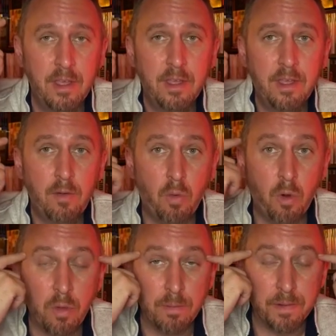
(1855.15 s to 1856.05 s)
what we
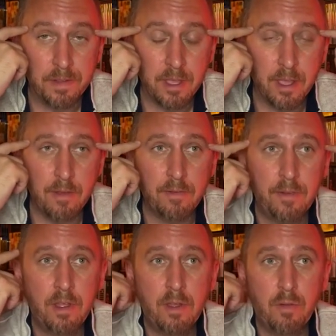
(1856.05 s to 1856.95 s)
believe,
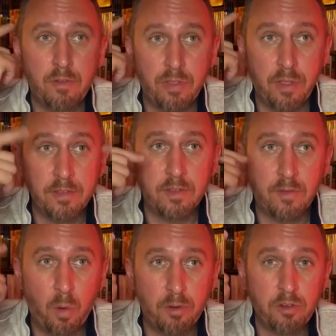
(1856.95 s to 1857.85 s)
which thus, of course,
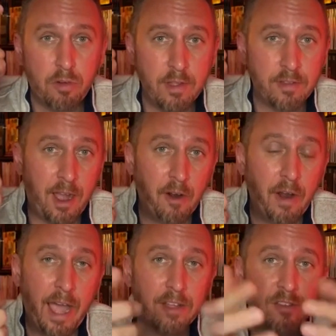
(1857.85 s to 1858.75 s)
creates our actions,